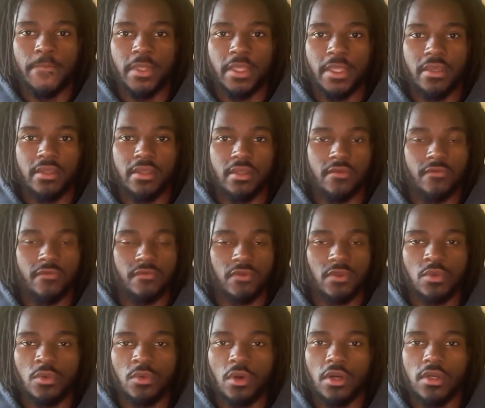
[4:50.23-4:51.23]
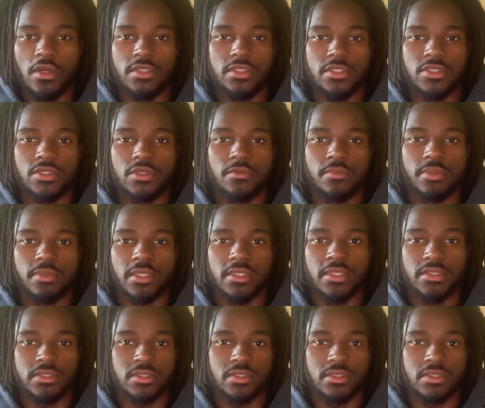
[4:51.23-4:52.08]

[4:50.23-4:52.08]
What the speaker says: And if you are in a certain place